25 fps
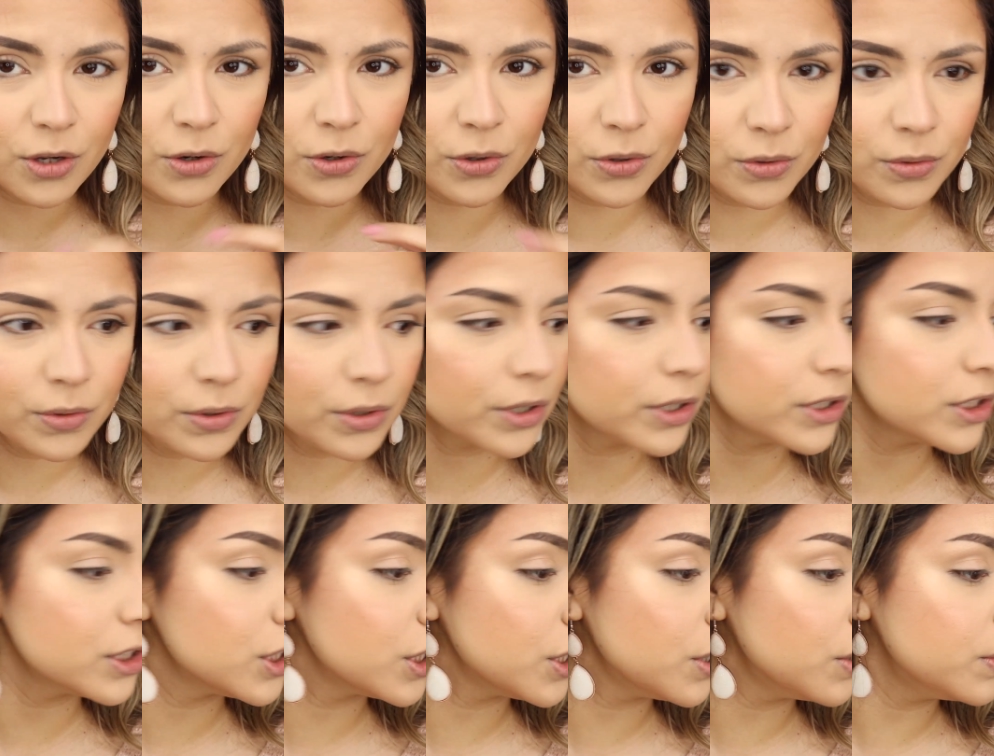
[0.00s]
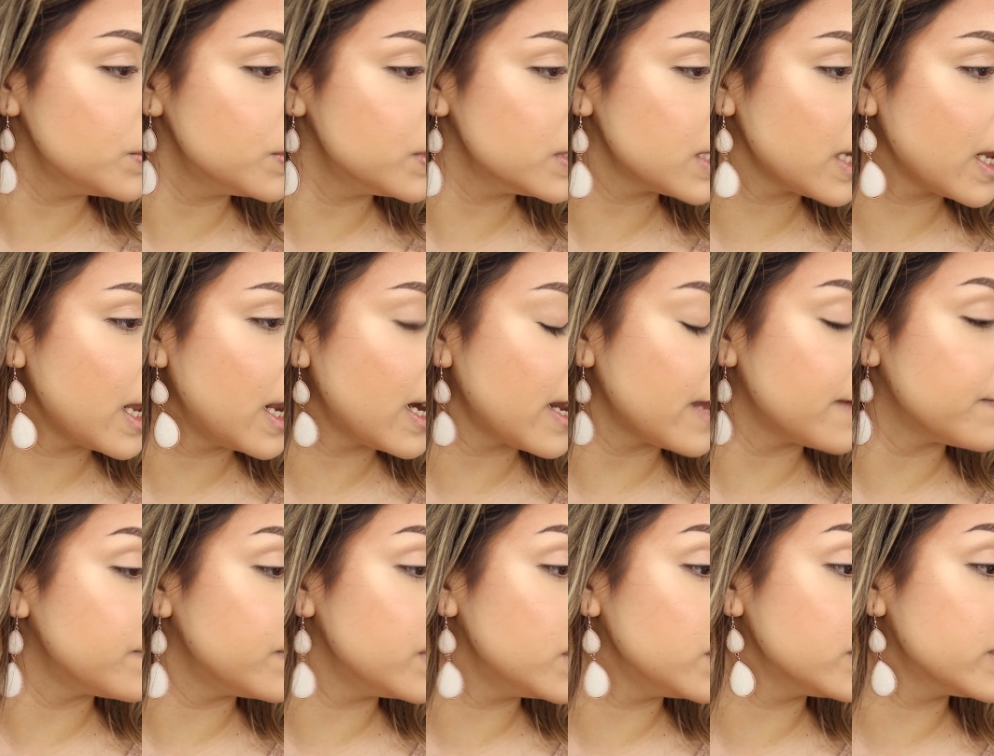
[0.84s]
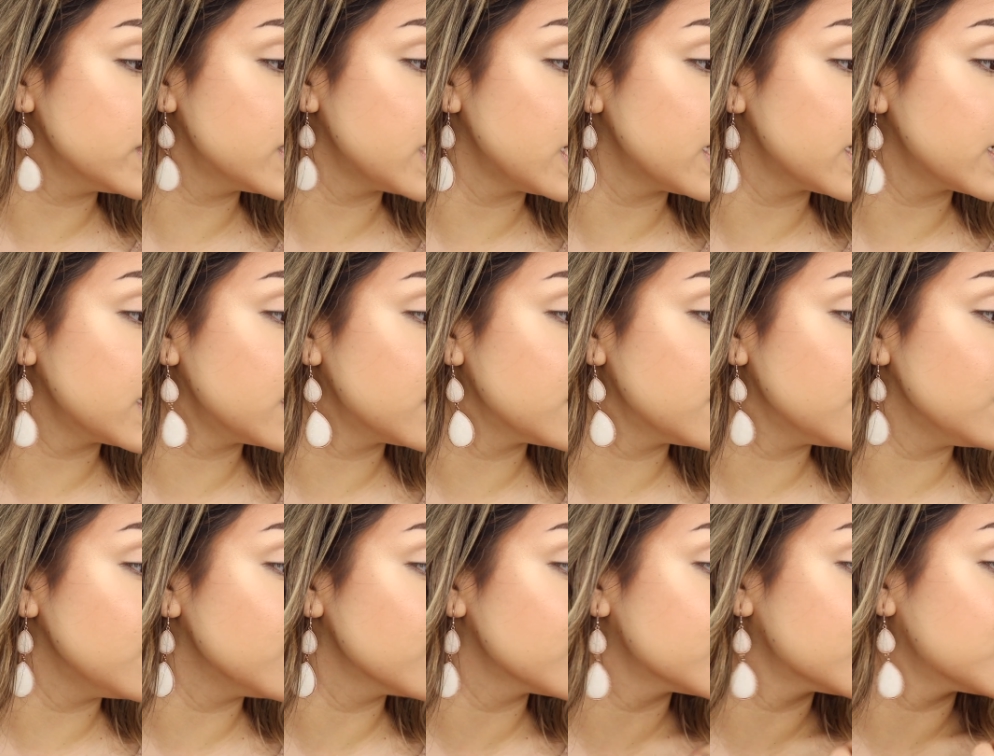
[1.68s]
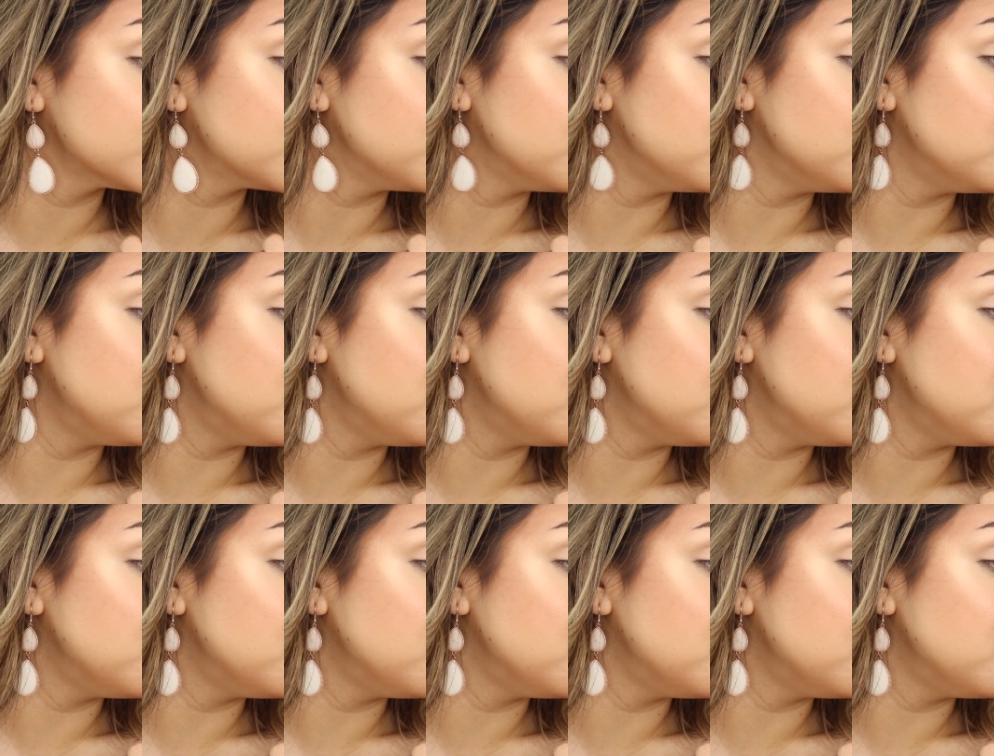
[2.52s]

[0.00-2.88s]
cooler tone and I feel that it looks